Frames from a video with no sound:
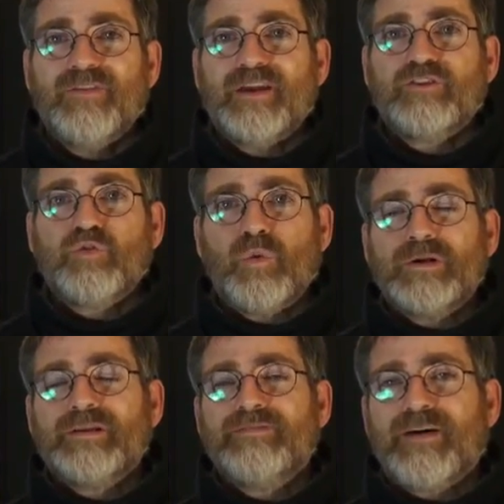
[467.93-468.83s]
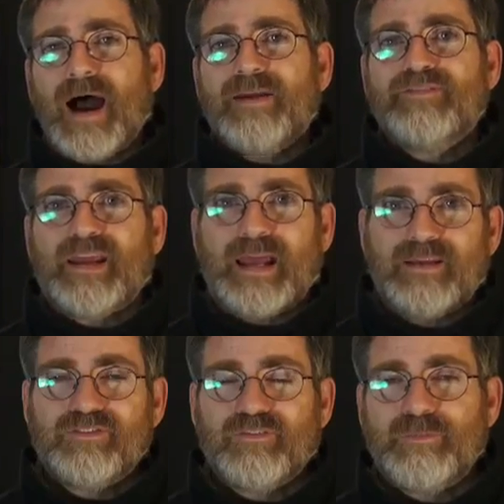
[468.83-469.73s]
that 25
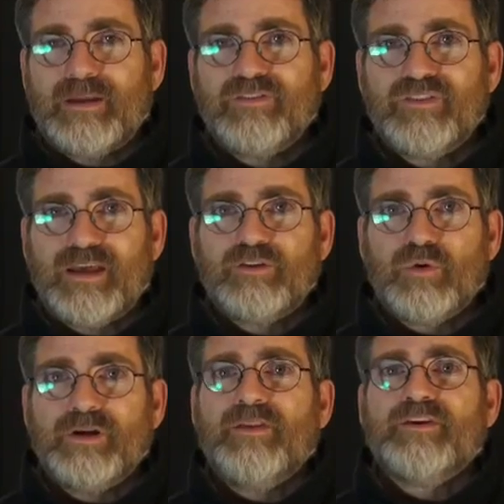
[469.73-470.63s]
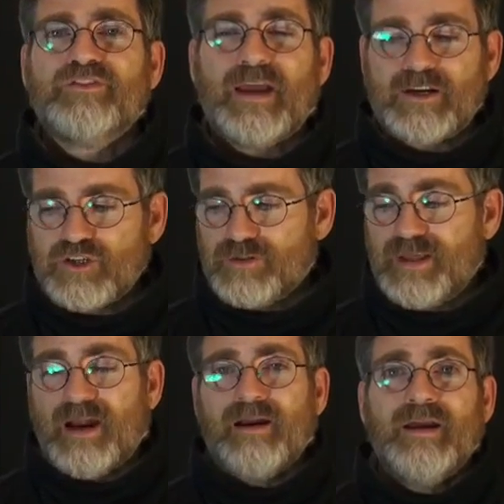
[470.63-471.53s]
tanks have been sent to another section
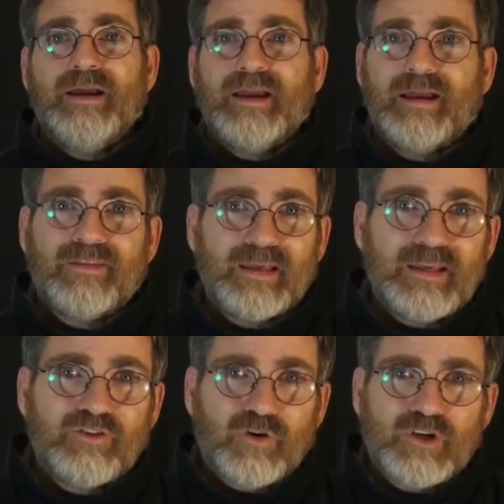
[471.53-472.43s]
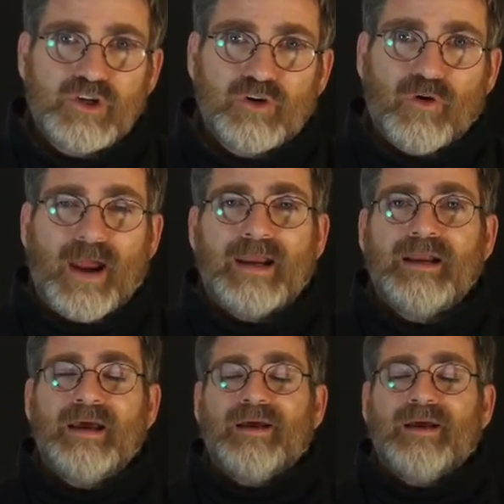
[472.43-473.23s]
there in the eastern Ukraine.